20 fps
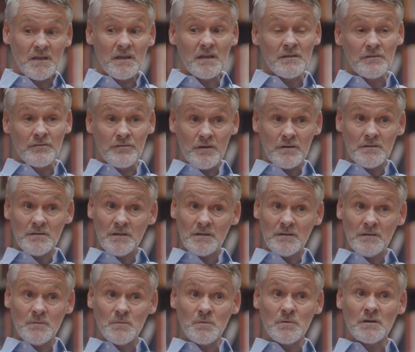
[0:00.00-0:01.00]
in their
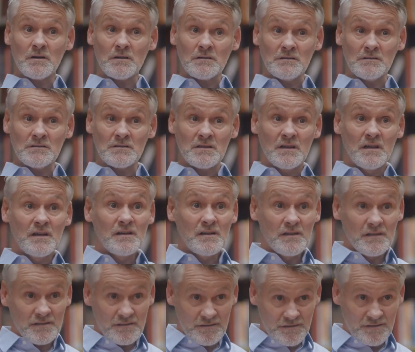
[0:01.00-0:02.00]
little world
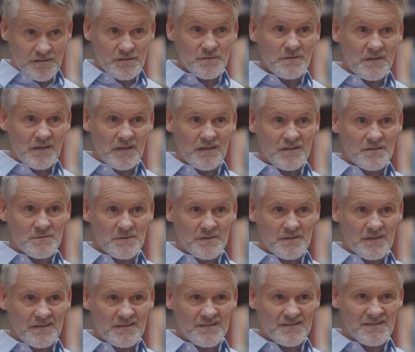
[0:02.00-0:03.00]
to engage with
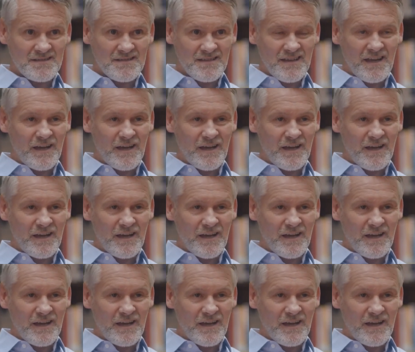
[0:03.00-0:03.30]
us.